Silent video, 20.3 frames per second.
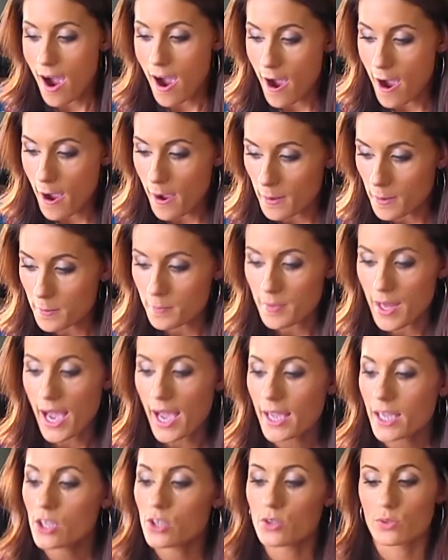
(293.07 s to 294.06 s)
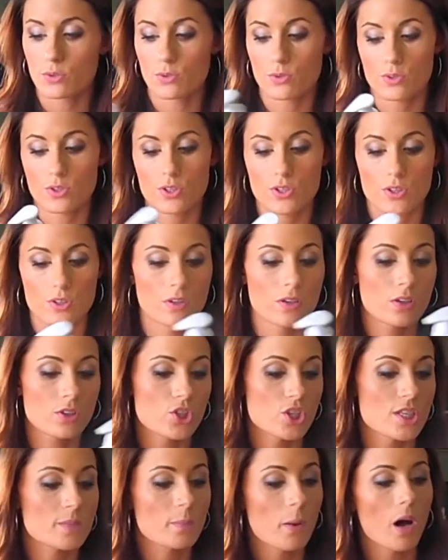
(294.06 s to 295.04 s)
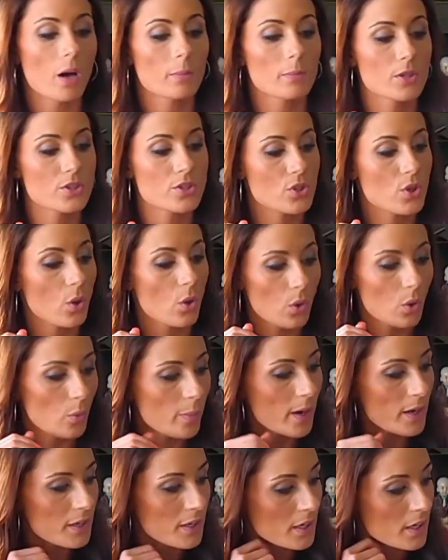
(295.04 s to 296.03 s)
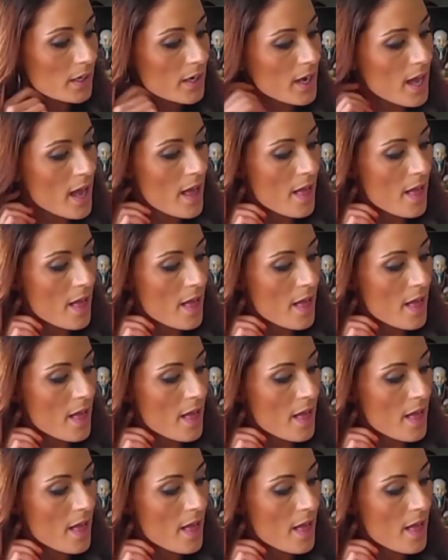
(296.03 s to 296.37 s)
I use just Palmer's cocoa butter.